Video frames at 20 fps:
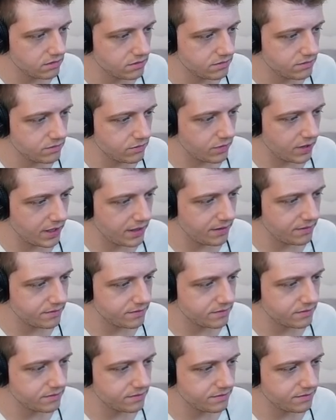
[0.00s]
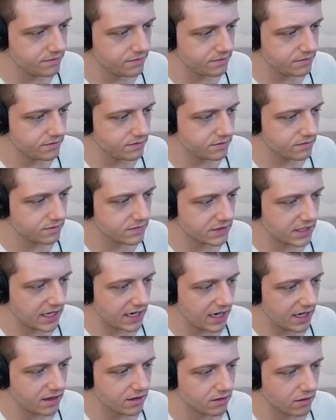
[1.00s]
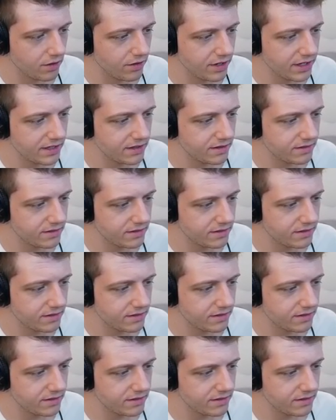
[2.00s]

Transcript: wait can i throw it